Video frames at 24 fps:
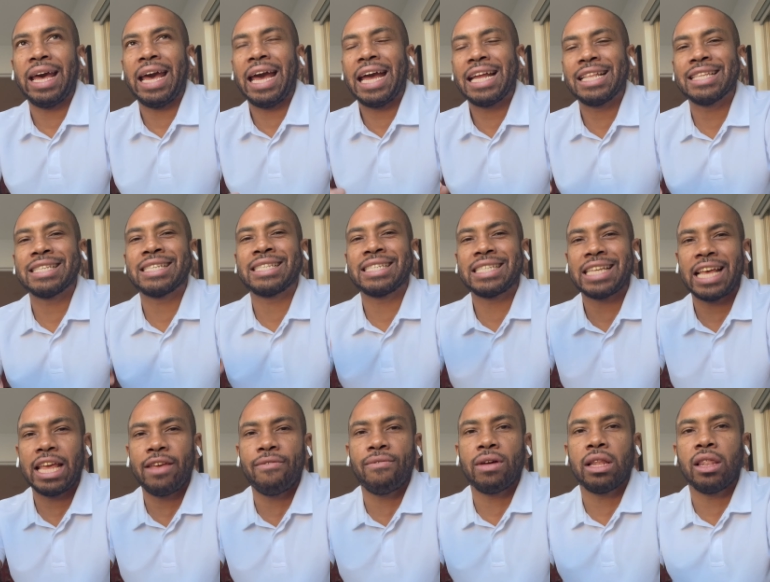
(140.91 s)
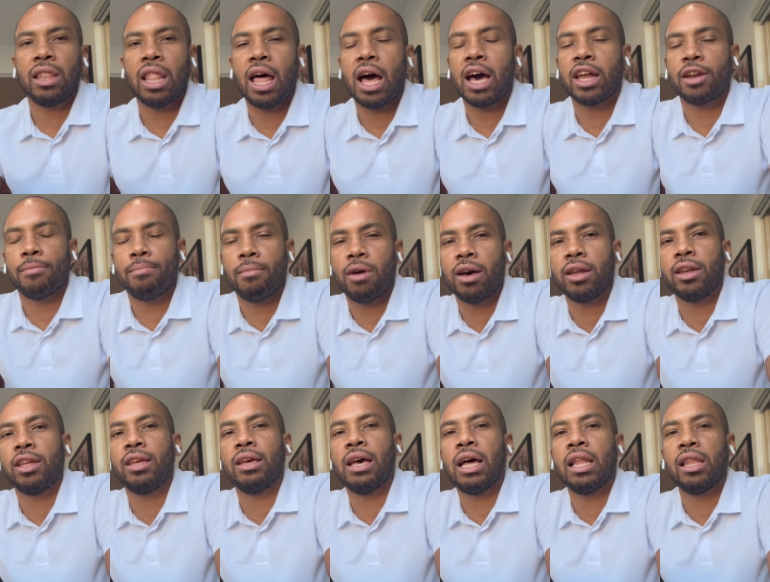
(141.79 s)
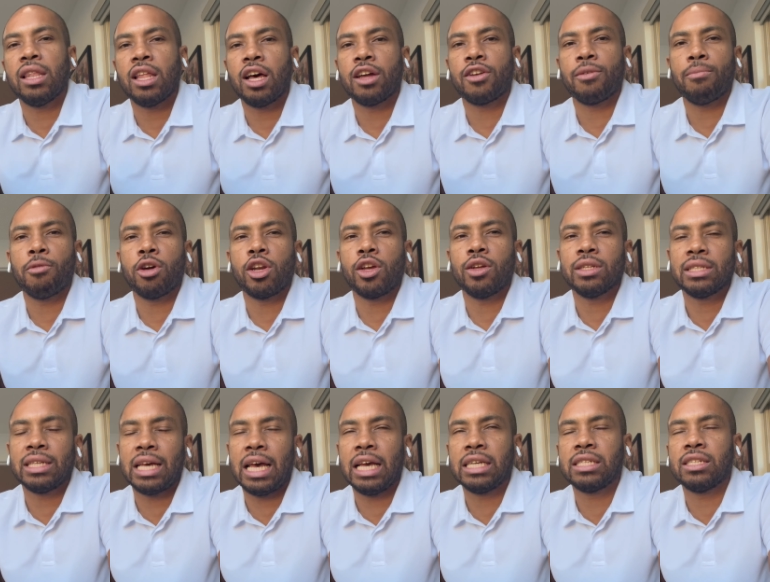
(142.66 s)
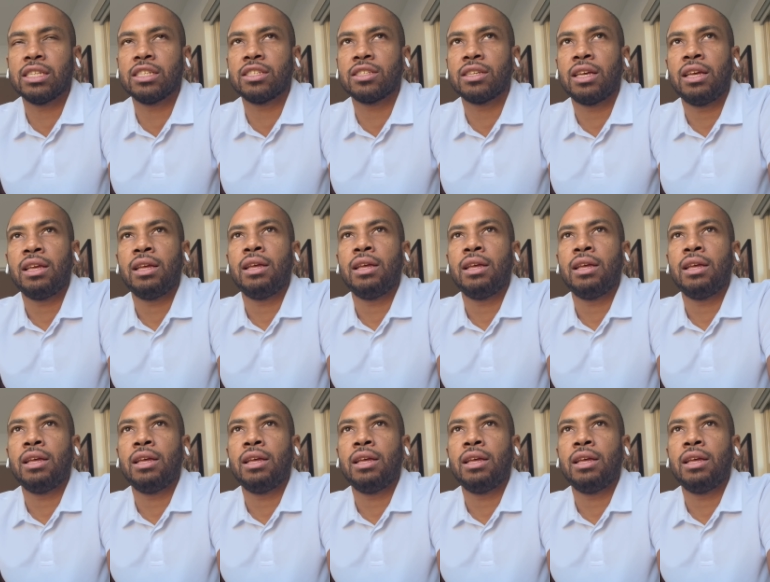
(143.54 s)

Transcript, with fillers: and save a lot of money, a lot of money on taxes